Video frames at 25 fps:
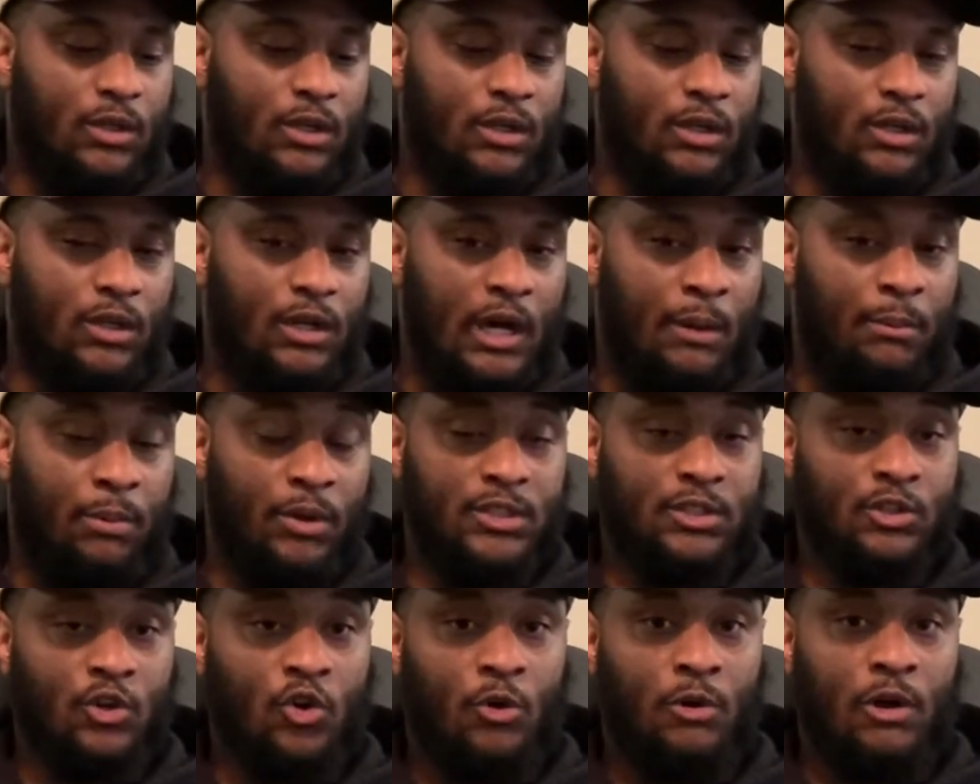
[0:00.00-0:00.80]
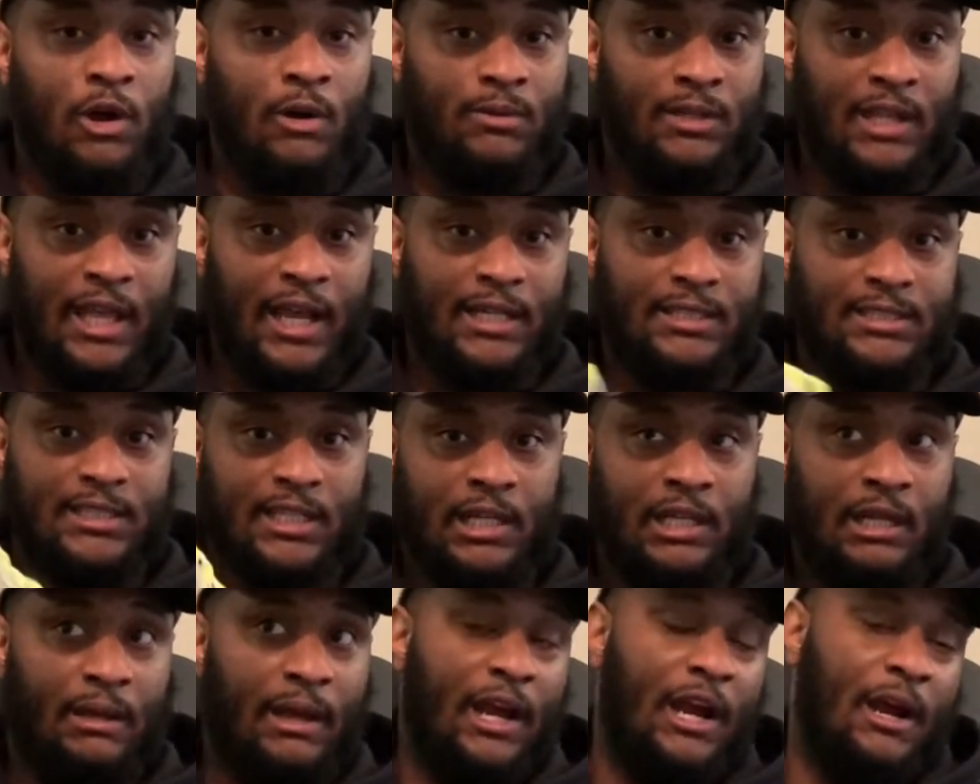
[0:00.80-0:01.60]
I'm supposed to go, like I say,
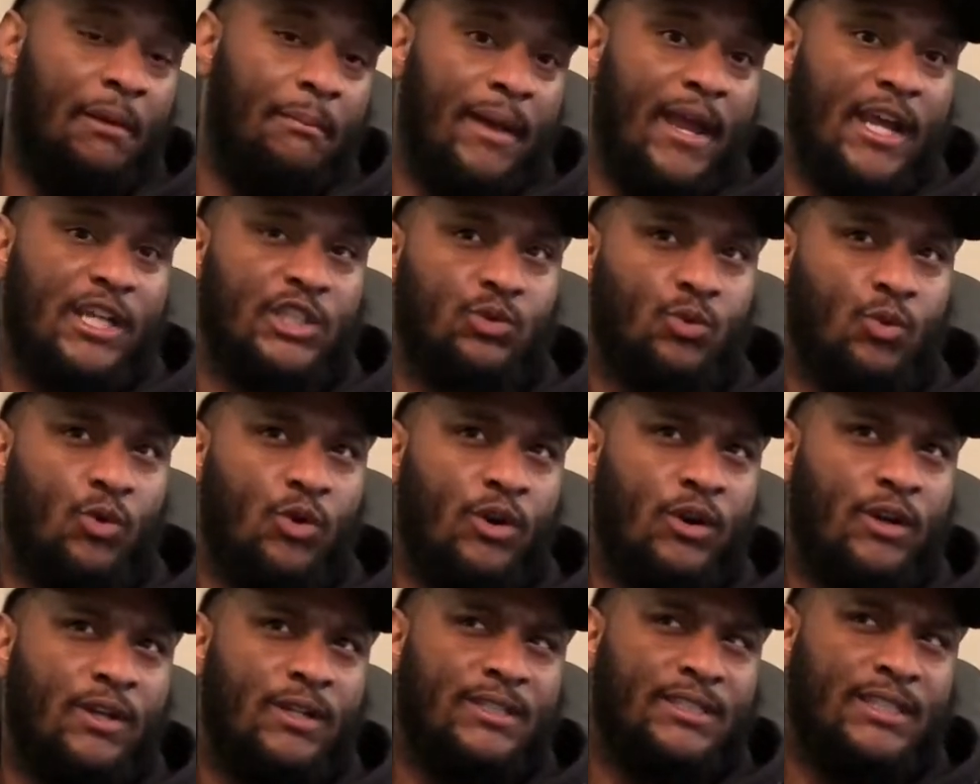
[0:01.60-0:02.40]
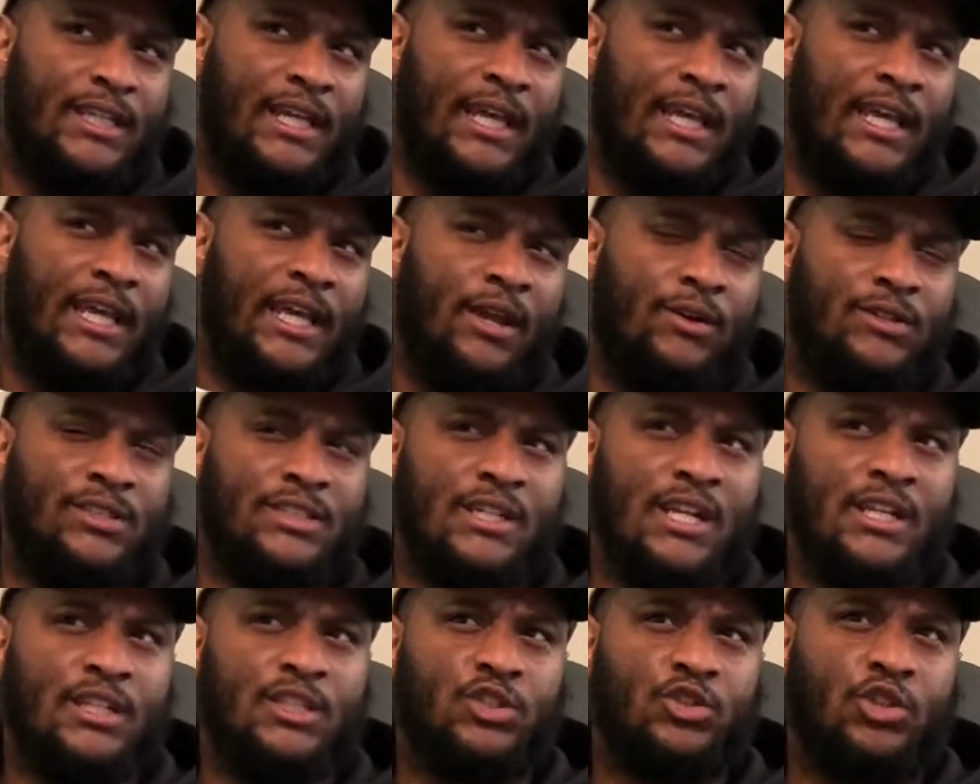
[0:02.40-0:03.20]
the Air Max ones, and it was
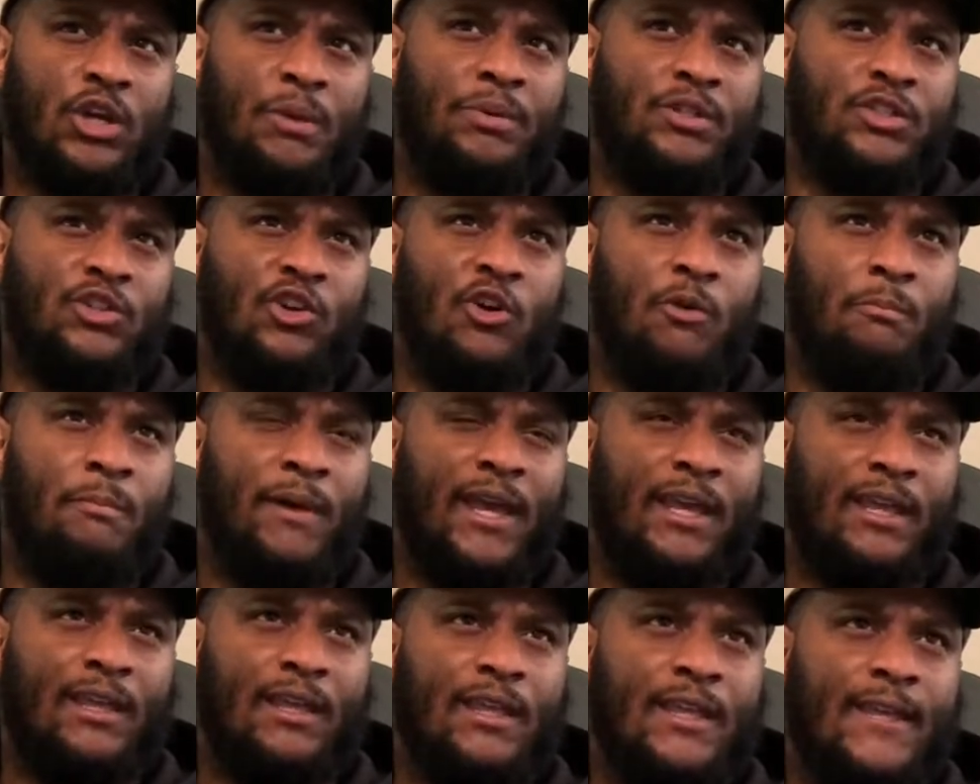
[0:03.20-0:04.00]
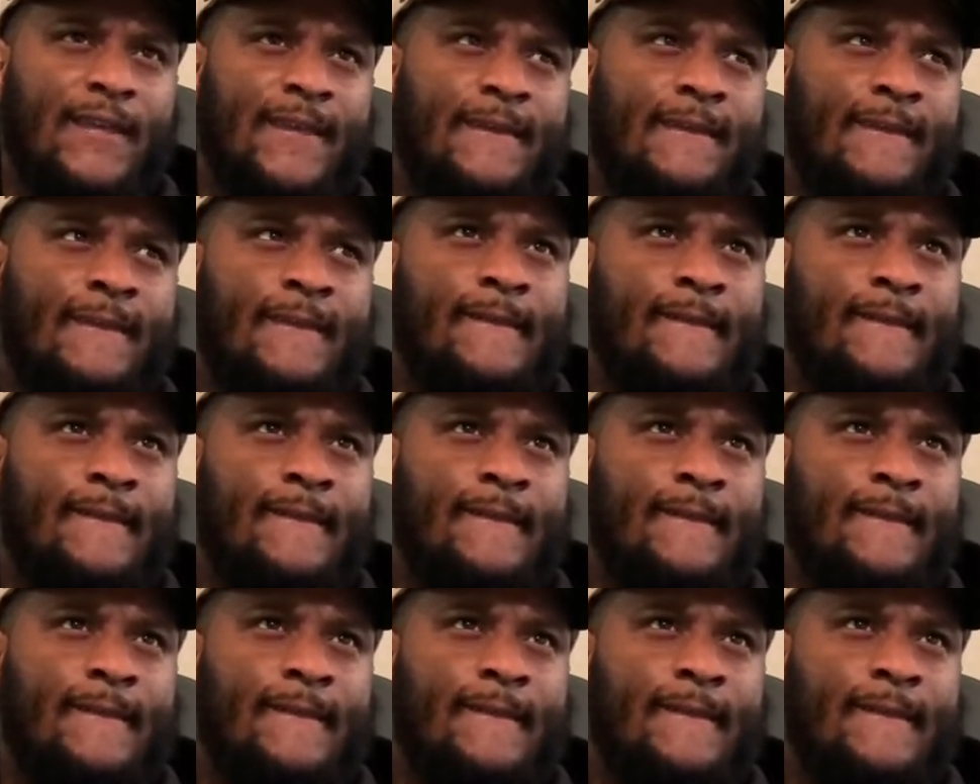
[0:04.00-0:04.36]
another shoe I'm supposed to go back and get.